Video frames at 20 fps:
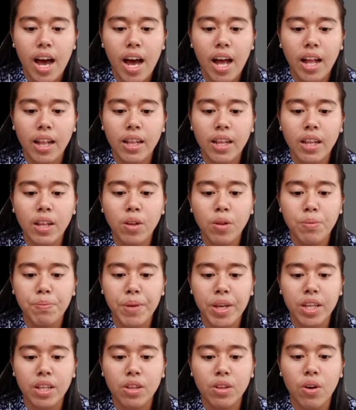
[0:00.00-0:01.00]
A little
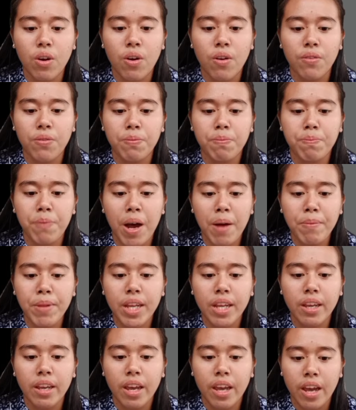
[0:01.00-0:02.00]
bit of
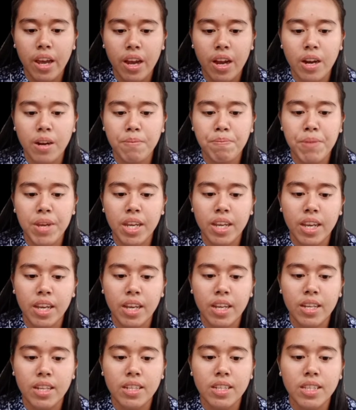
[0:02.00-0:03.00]
pubic hair
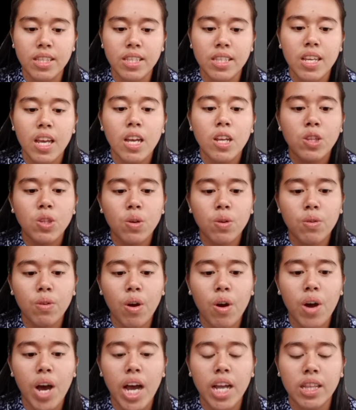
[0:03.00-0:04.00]
begins to
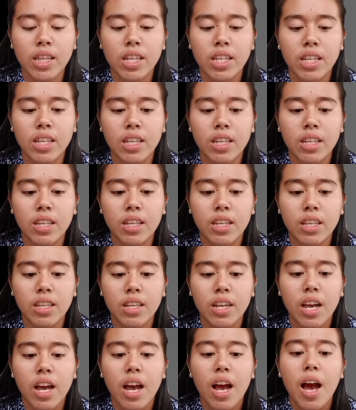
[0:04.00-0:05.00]
grow at
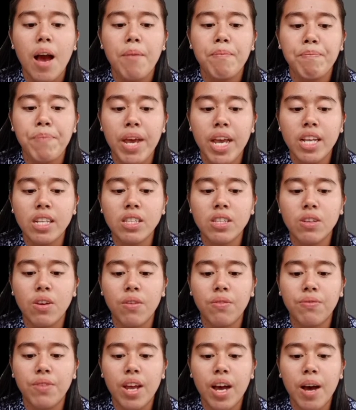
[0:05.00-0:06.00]
the base
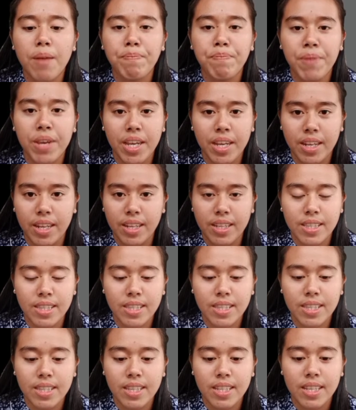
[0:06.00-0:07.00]
of the
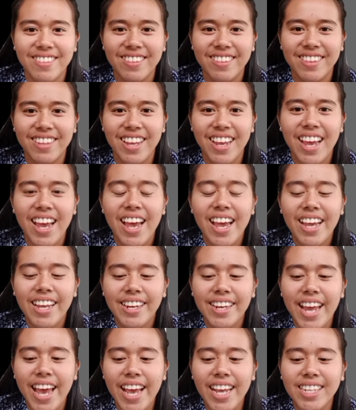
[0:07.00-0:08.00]
penis.
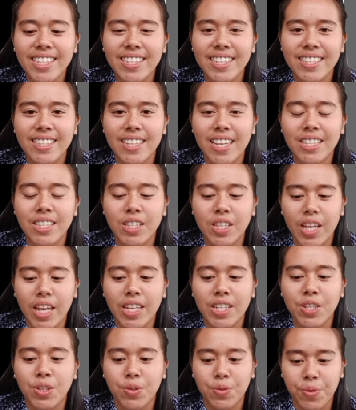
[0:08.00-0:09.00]
Next is the
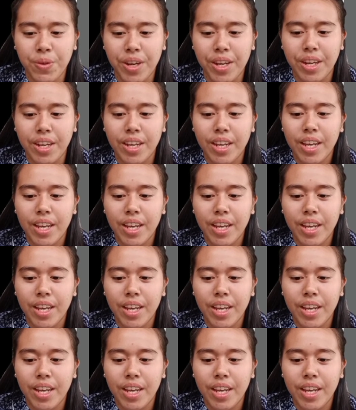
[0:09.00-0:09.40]
stage 3.